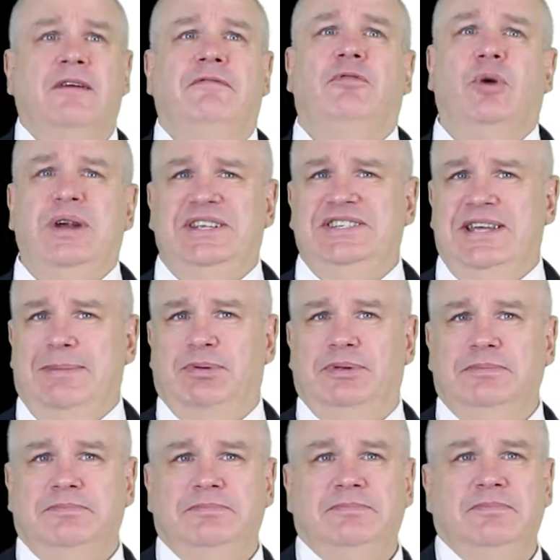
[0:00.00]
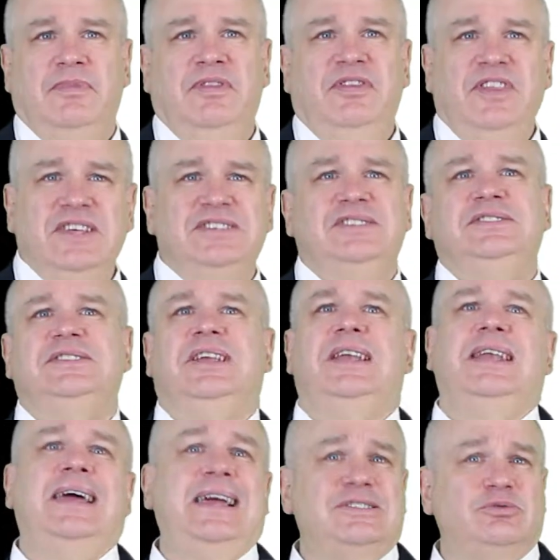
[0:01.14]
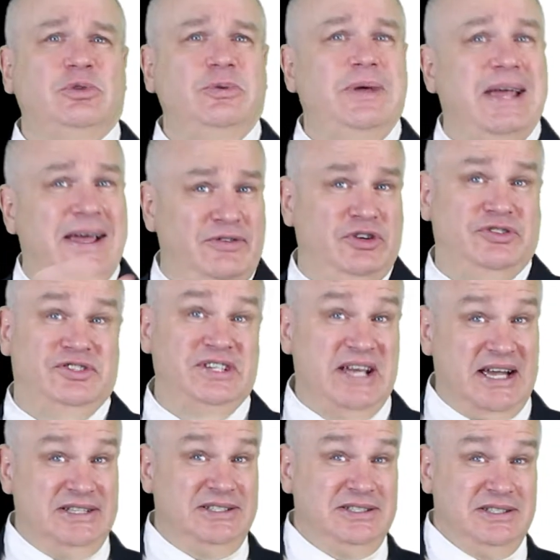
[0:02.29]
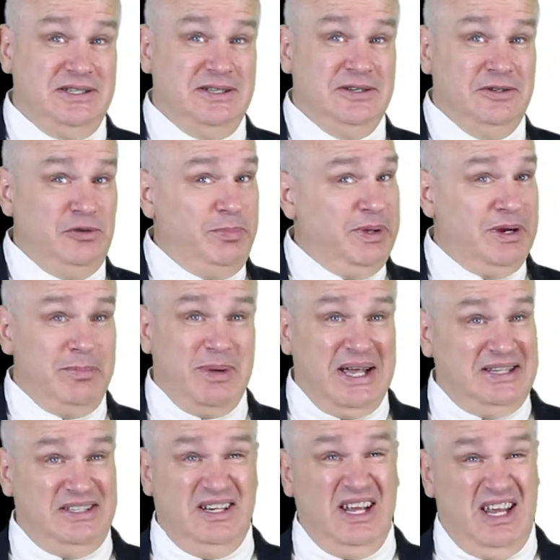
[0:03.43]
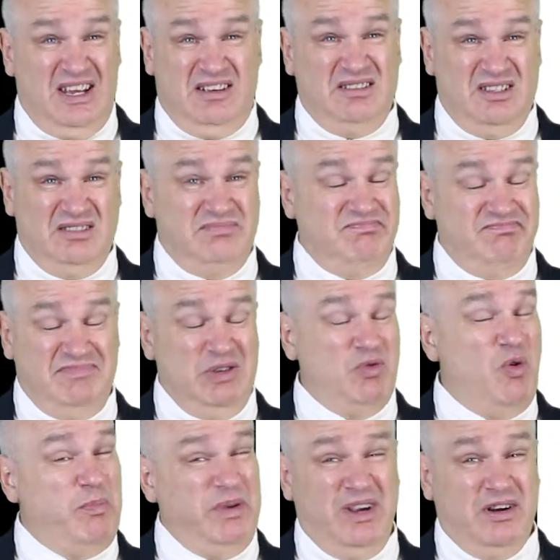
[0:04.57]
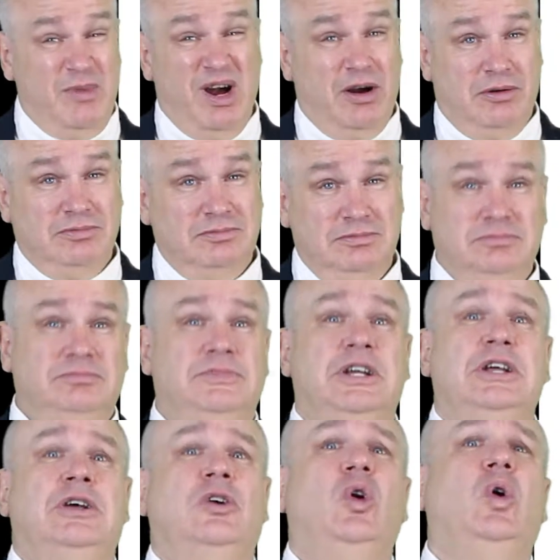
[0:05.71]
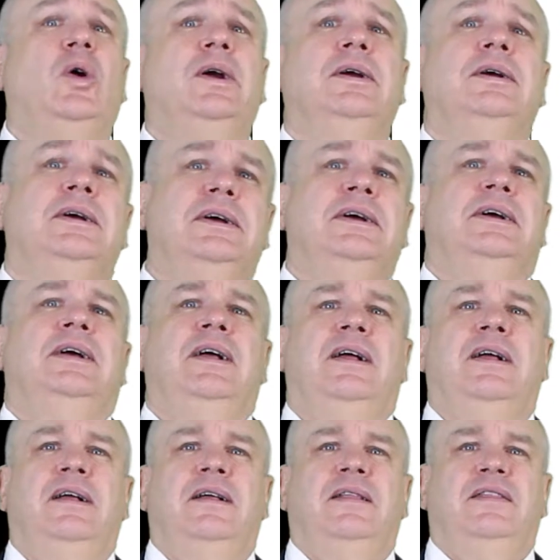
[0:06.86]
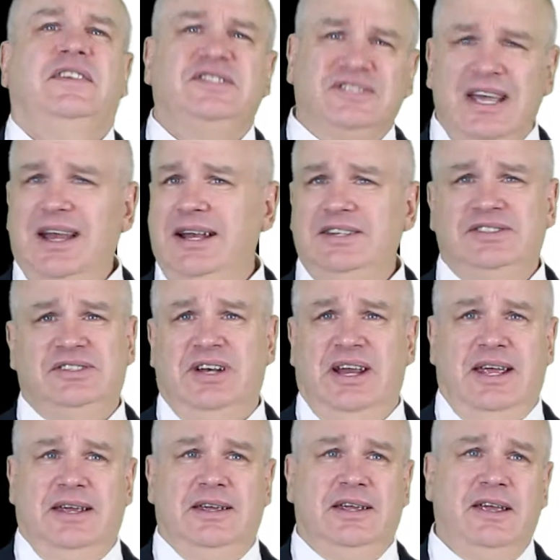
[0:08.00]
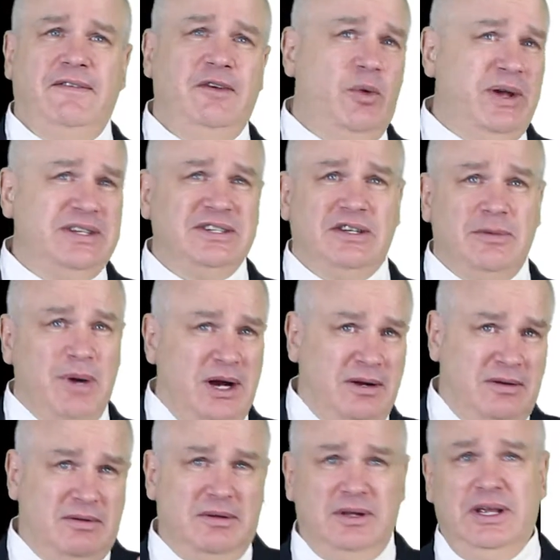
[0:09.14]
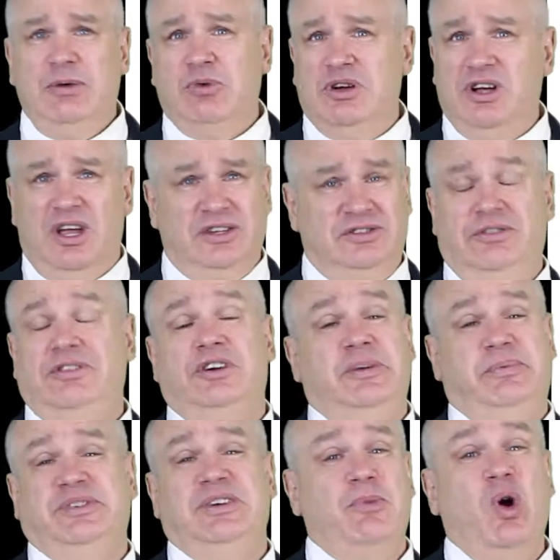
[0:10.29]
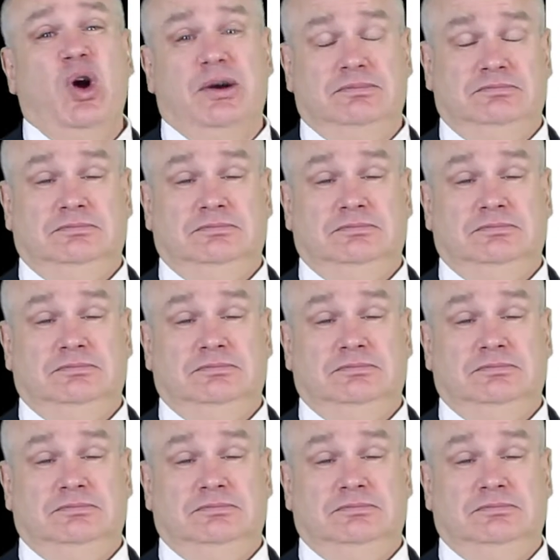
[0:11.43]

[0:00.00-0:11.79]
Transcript: For example, this is the last one we have in your size. You better buy it today because it won't be here tomorrow. Or the sale ends today. If you wait until tomorrow, it will cost you 30% more.